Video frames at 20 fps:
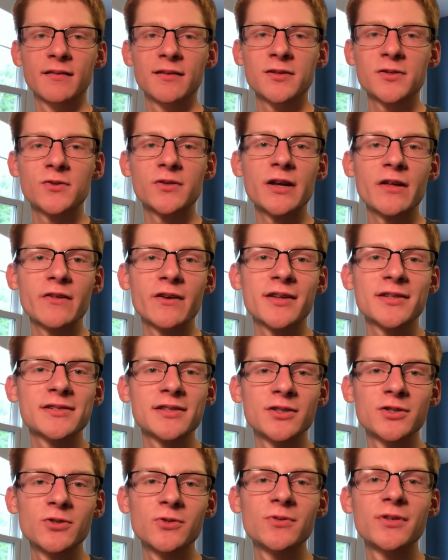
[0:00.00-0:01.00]
So now that it's
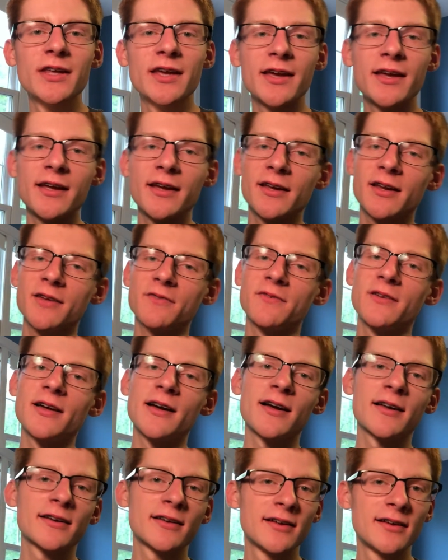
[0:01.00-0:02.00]
a new day and I've
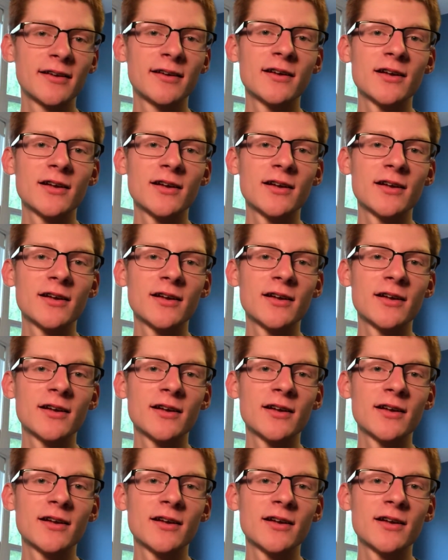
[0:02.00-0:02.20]
got